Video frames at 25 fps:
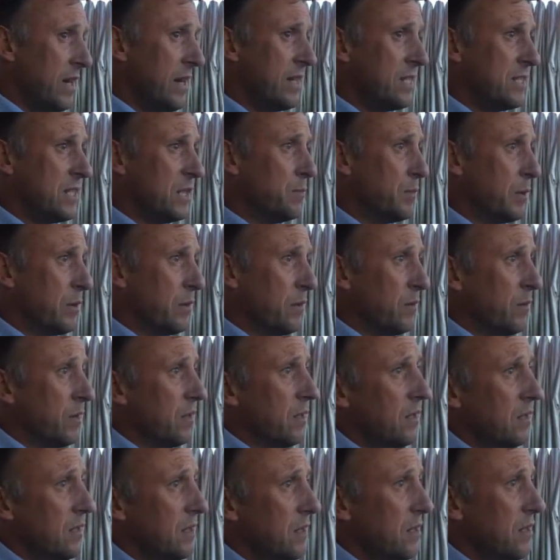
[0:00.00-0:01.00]
Yeah, it is, but
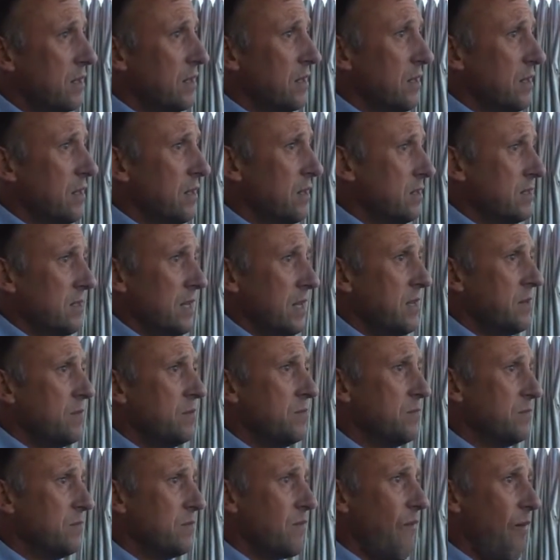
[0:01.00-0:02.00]
say
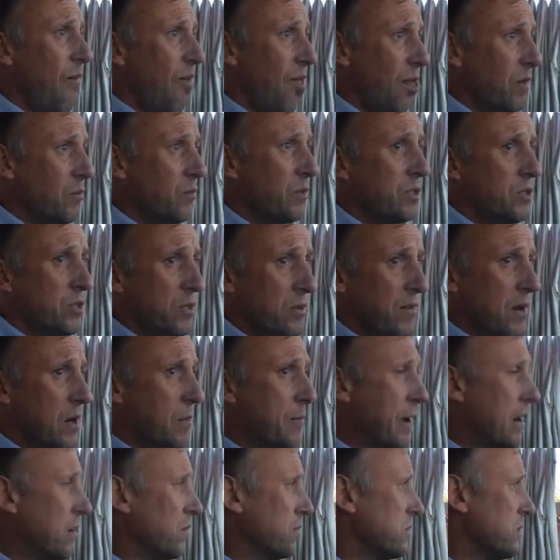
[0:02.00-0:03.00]
we should have had
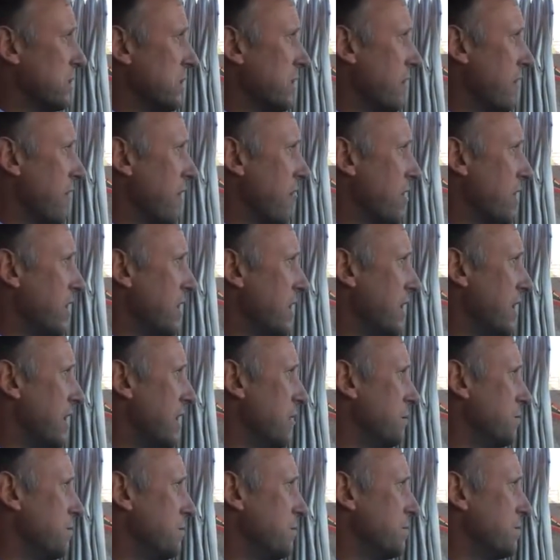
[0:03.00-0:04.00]
a penalty.
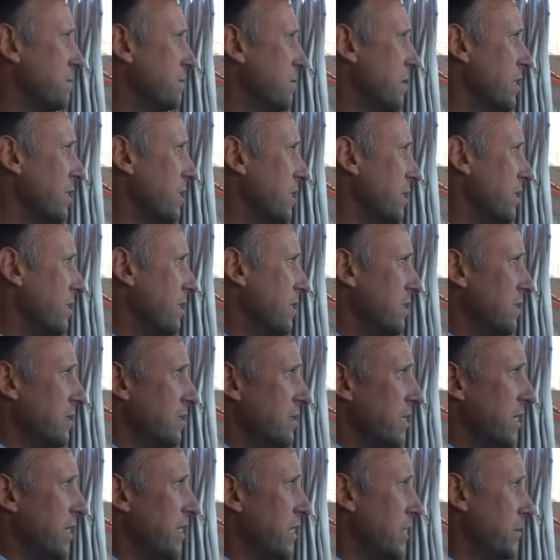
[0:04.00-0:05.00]

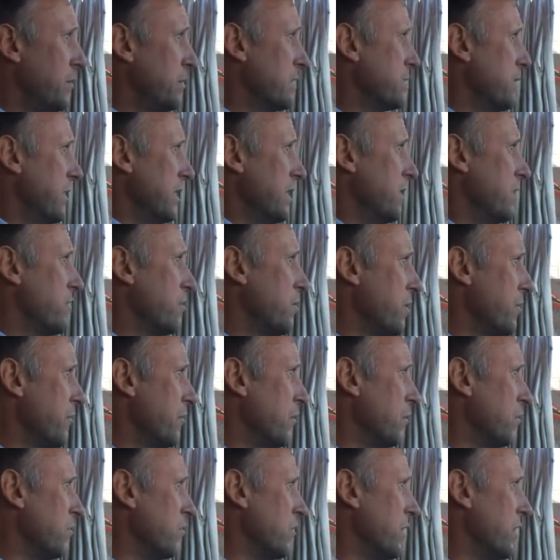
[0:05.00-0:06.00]
The keeper's made 3 or
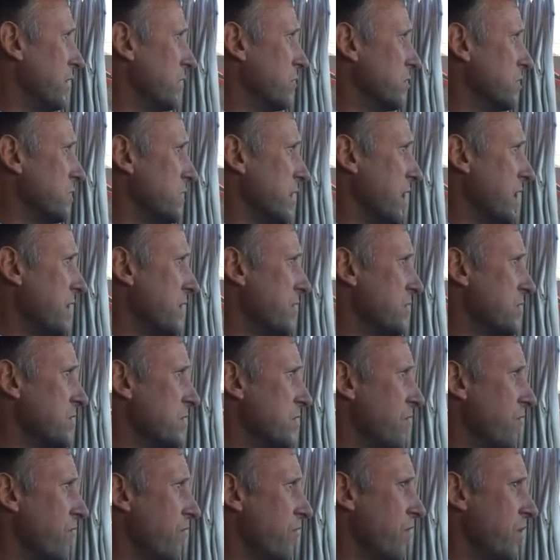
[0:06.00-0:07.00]
4 really good saves.